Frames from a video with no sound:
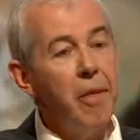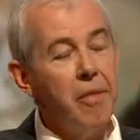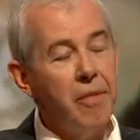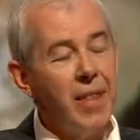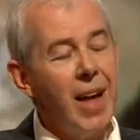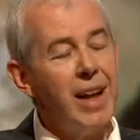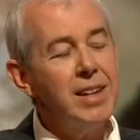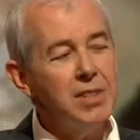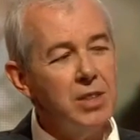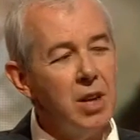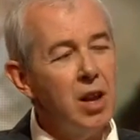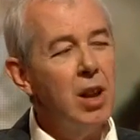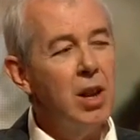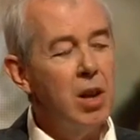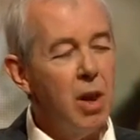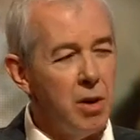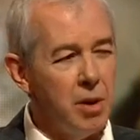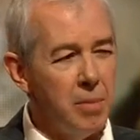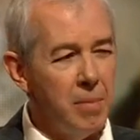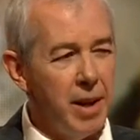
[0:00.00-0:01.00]
That's a
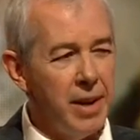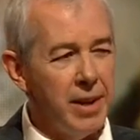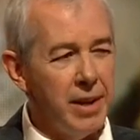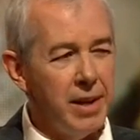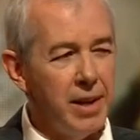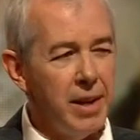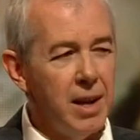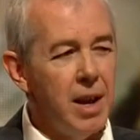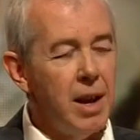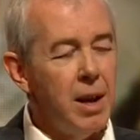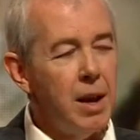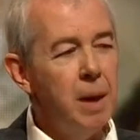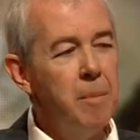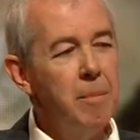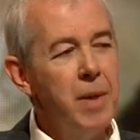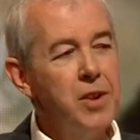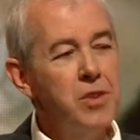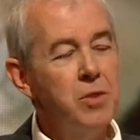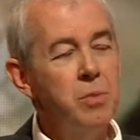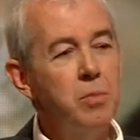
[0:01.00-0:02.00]
lot of money.
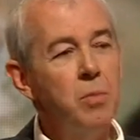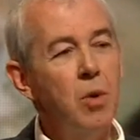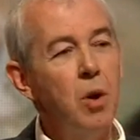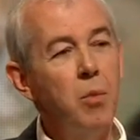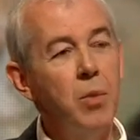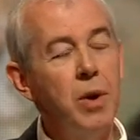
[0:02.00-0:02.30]
Imagine what